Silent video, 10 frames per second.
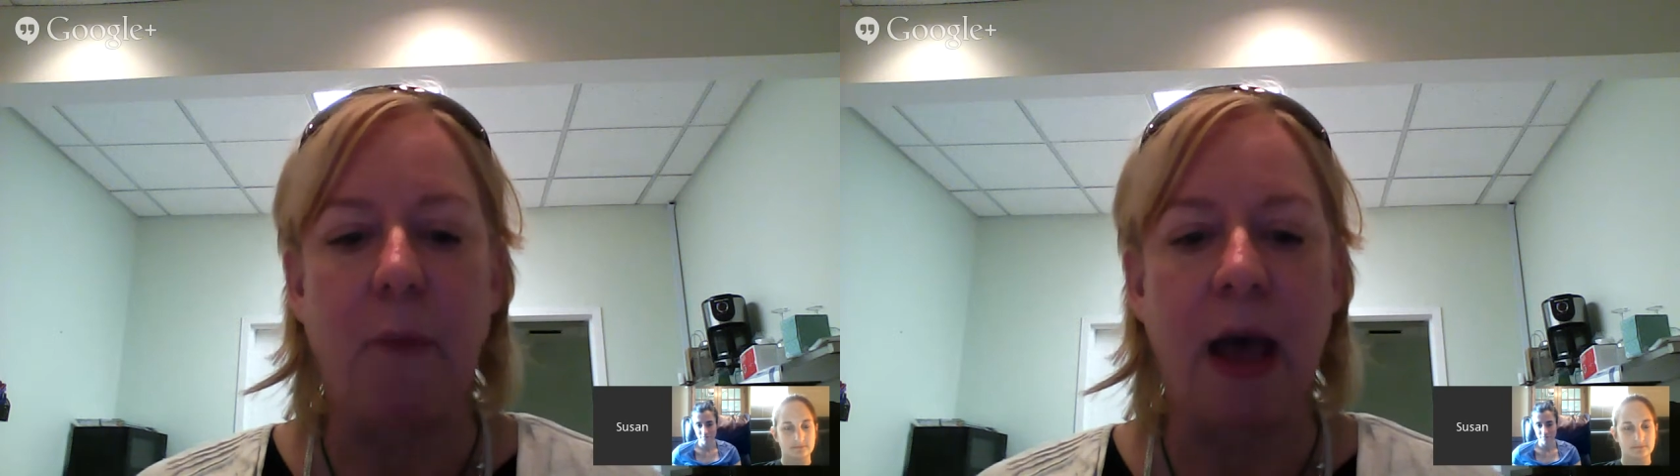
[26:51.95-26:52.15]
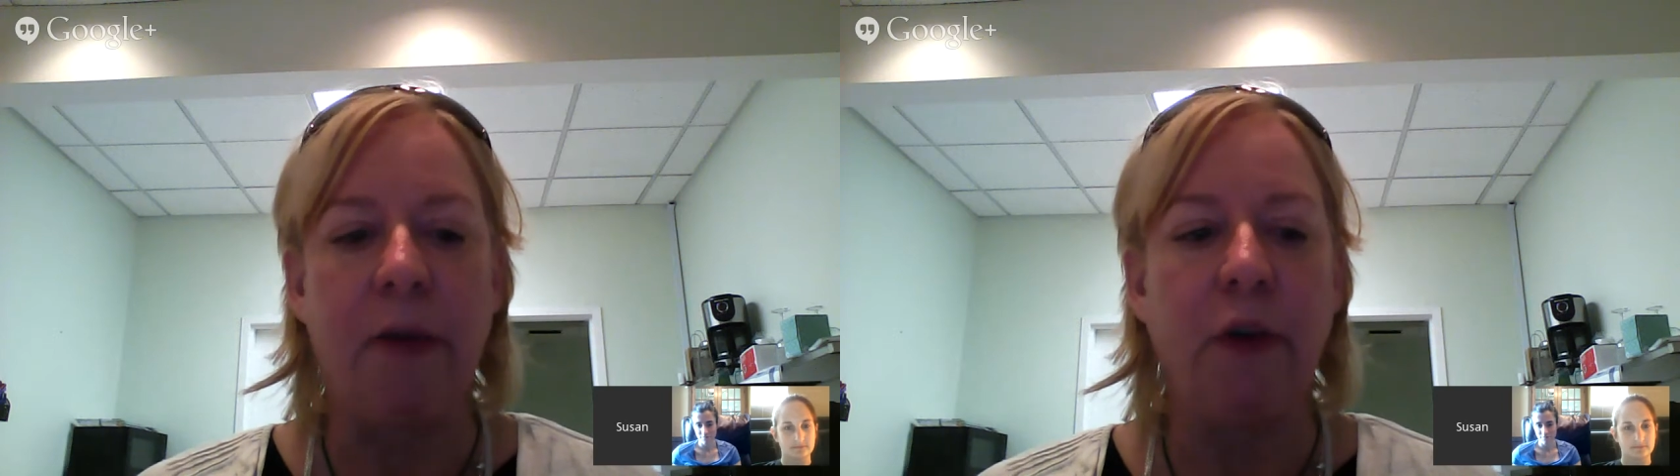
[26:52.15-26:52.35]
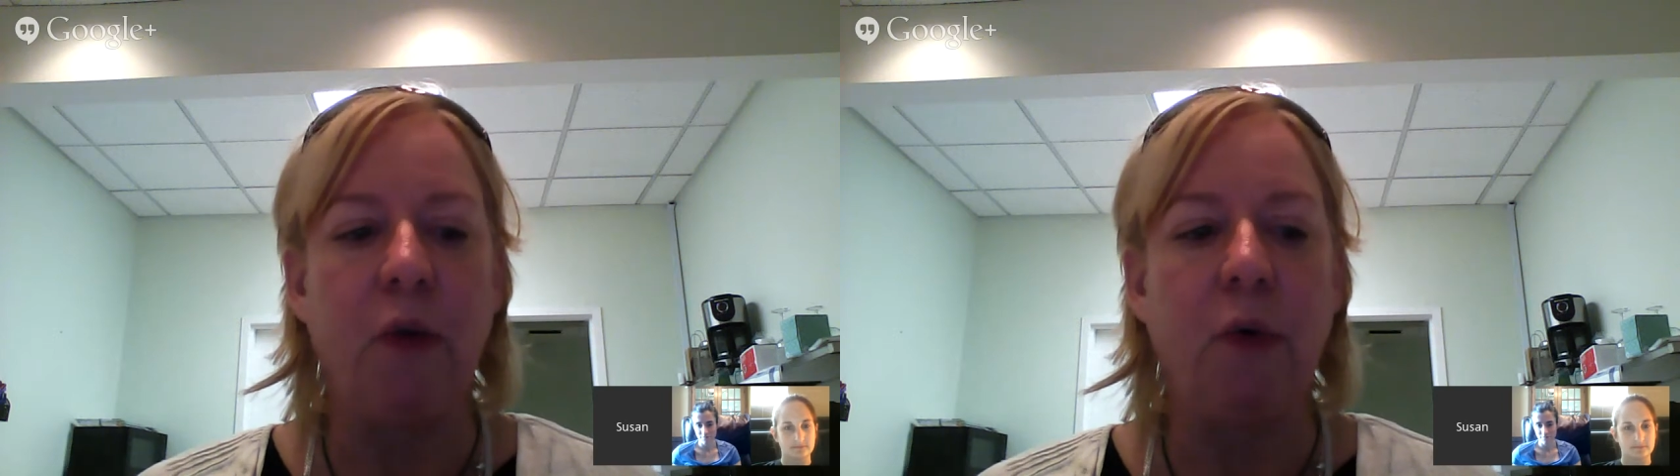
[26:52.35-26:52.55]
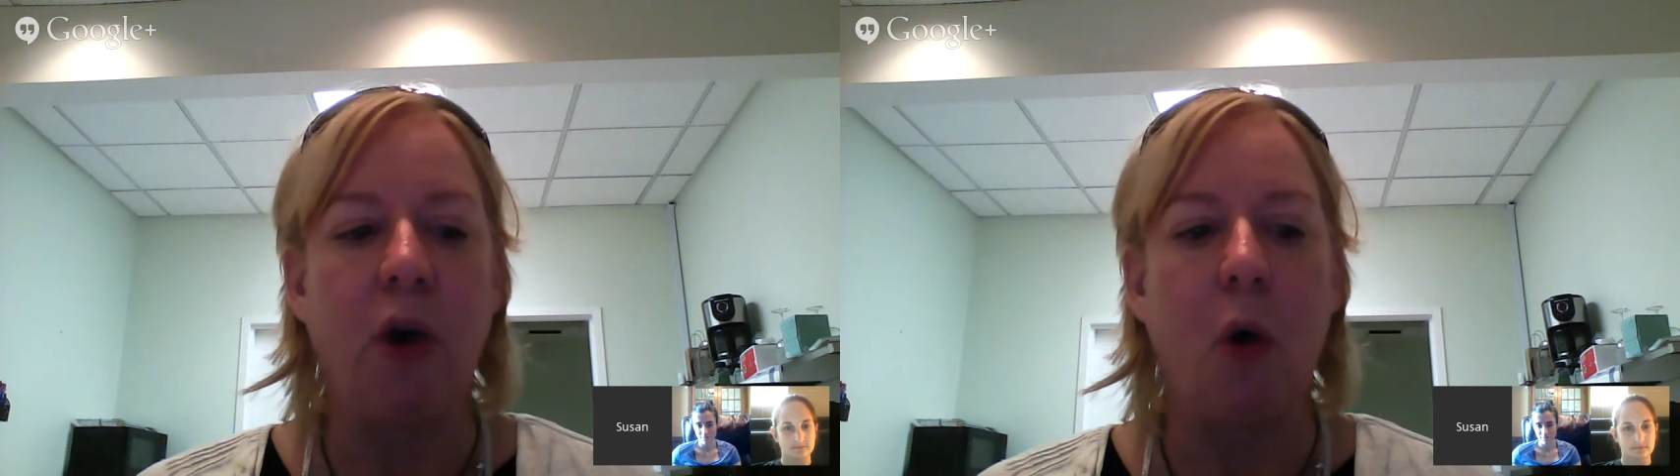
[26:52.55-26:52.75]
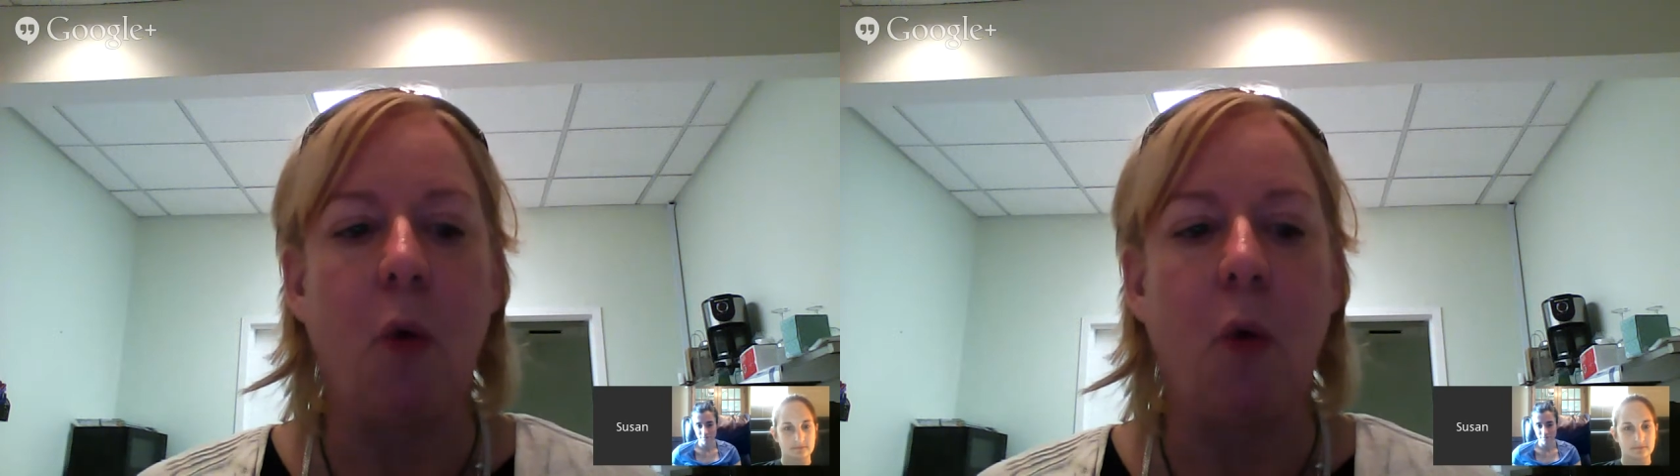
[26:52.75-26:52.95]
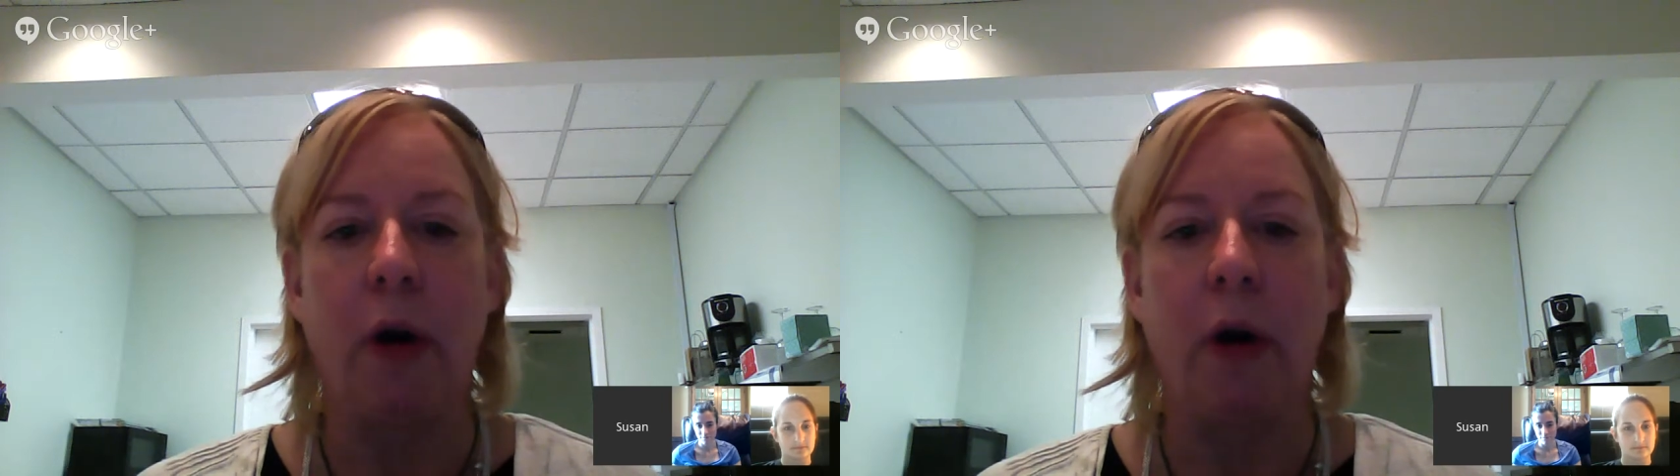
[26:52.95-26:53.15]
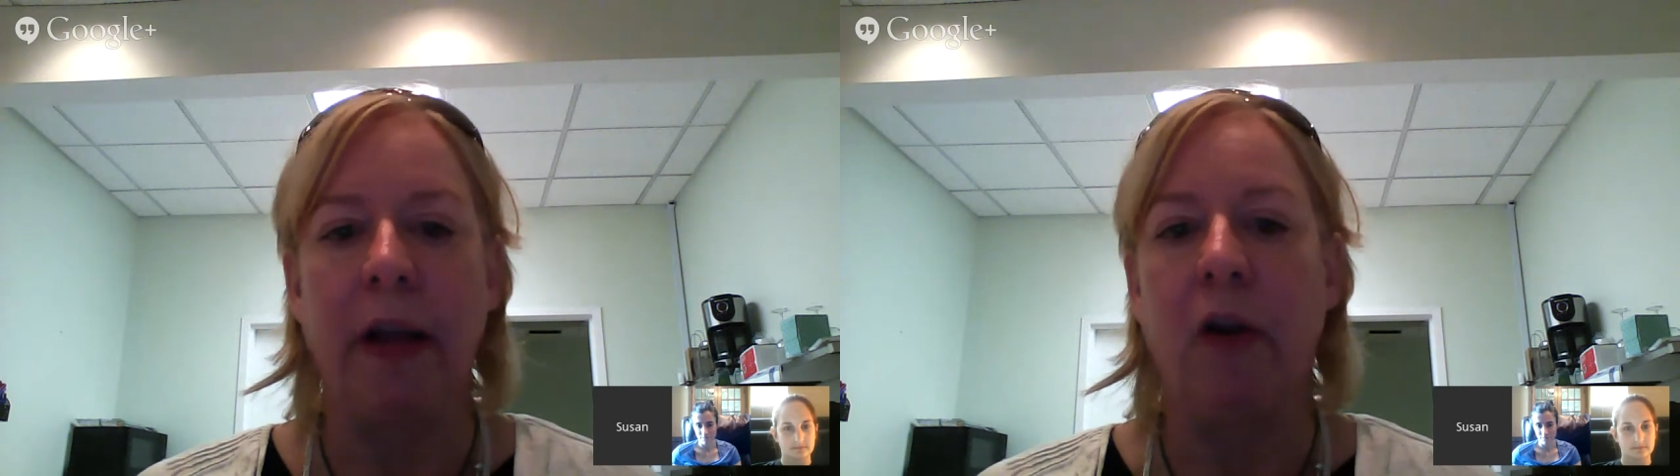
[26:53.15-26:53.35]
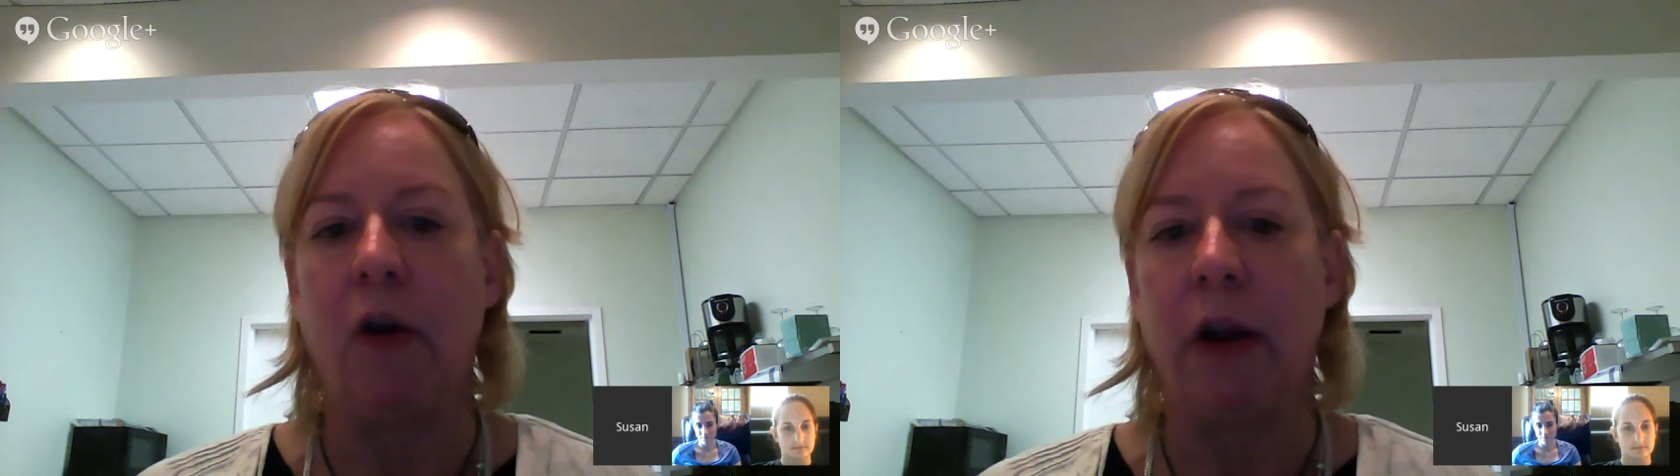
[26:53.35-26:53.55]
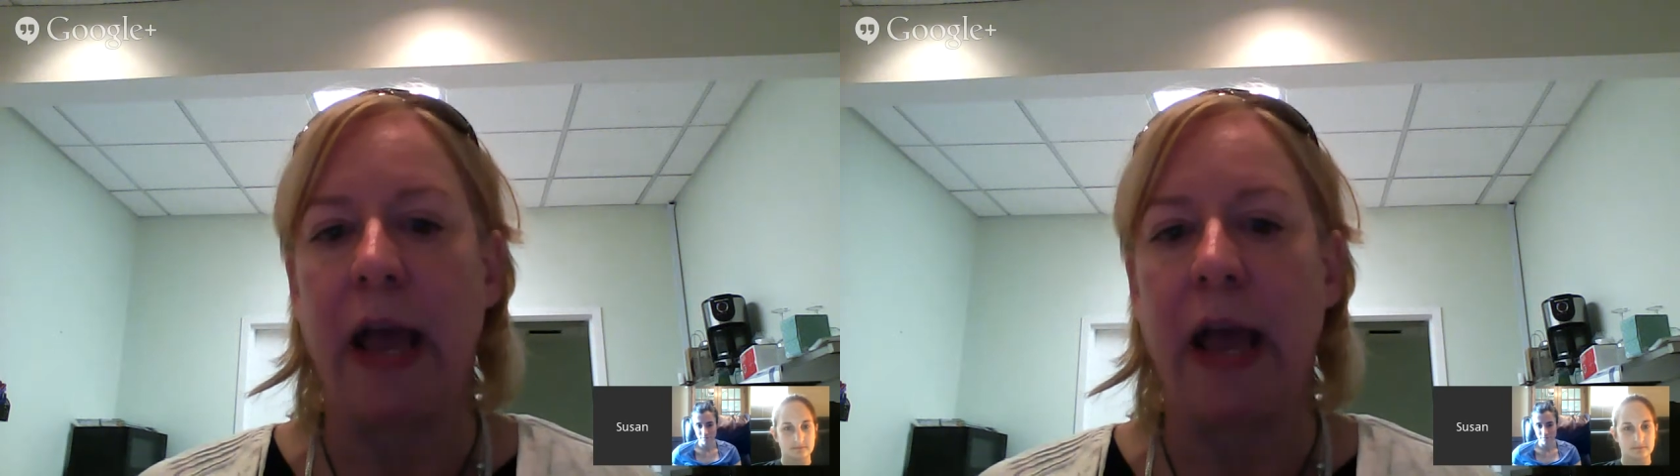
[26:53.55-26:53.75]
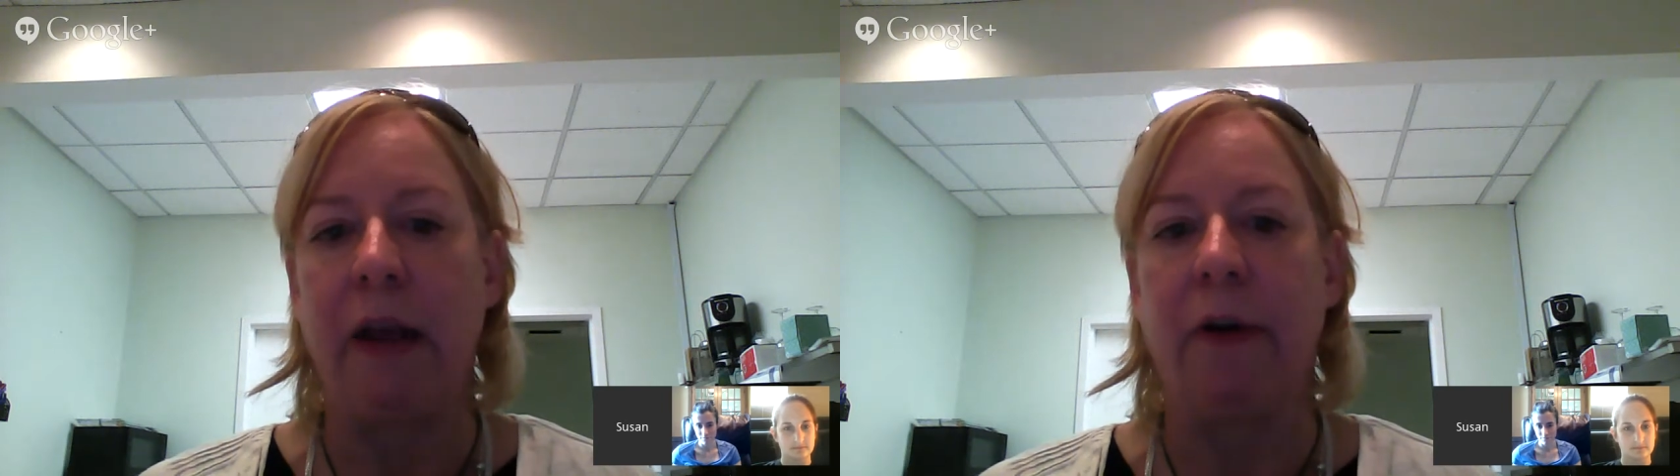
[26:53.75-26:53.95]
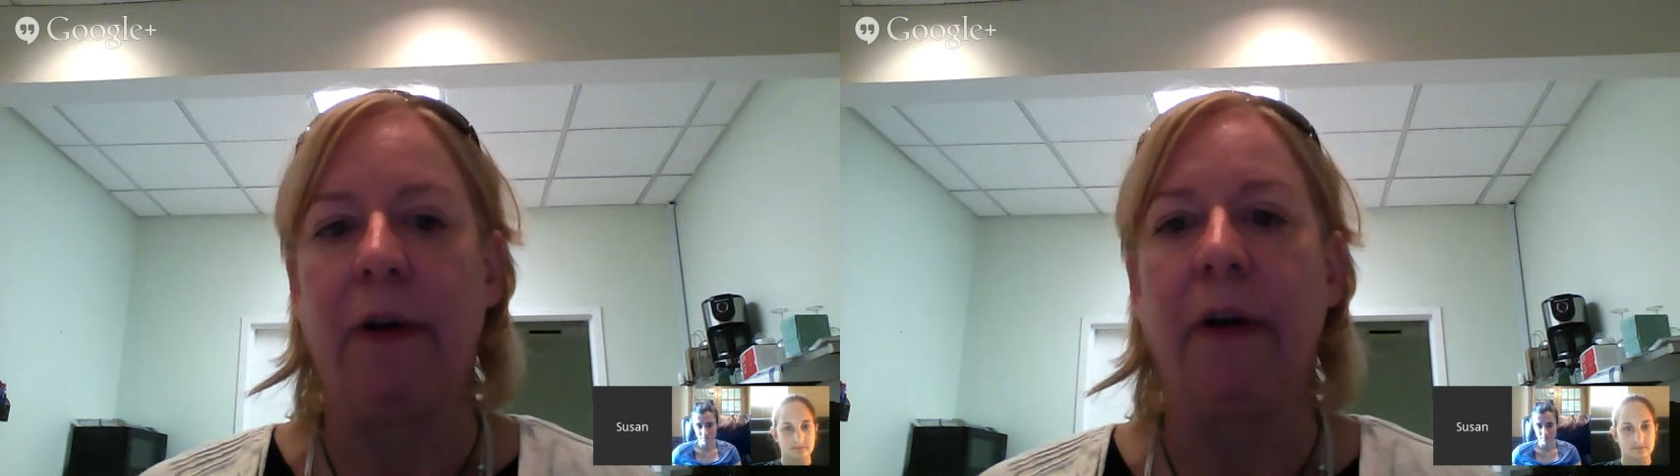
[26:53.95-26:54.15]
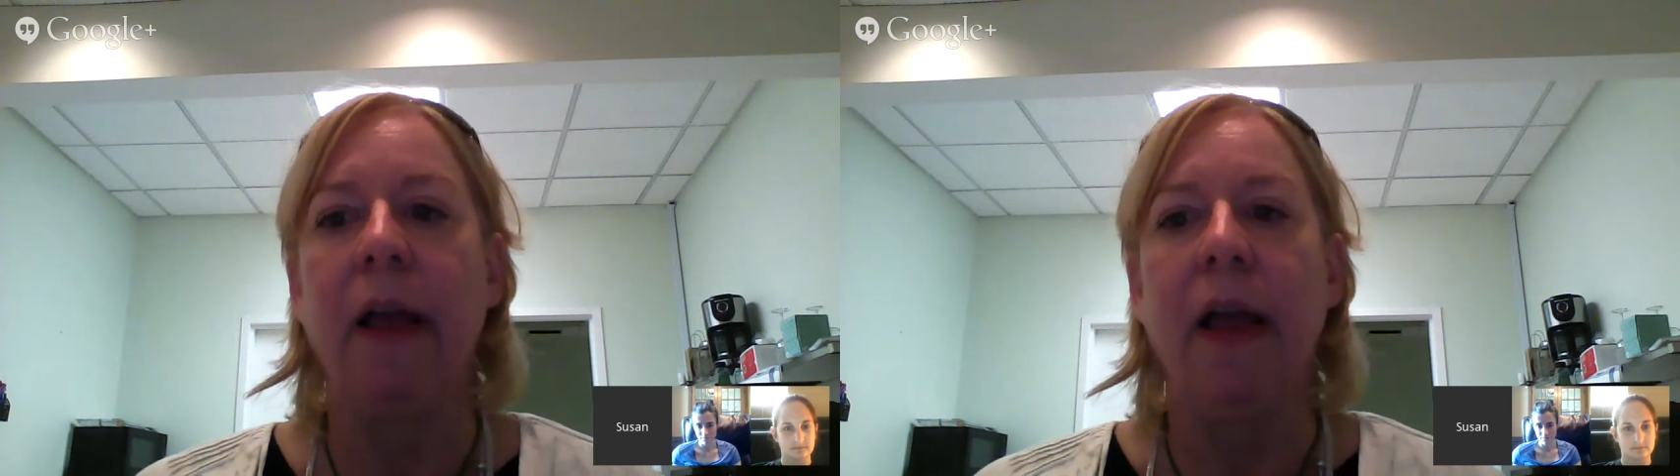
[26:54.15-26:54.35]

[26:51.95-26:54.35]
whether you go earlier or later,